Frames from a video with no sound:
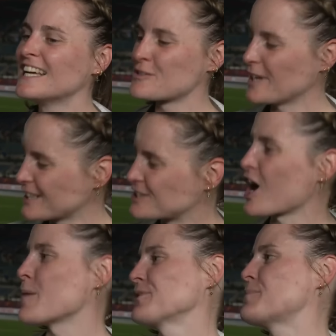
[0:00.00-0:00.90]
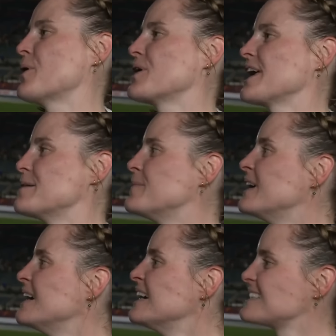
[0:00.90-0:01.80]
to be at the top of the podium,
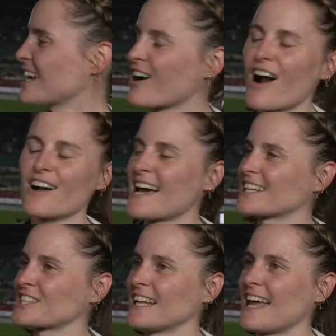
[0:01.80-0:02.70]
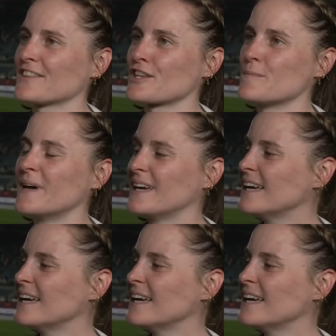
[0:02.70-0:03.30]
to hear our national anthem,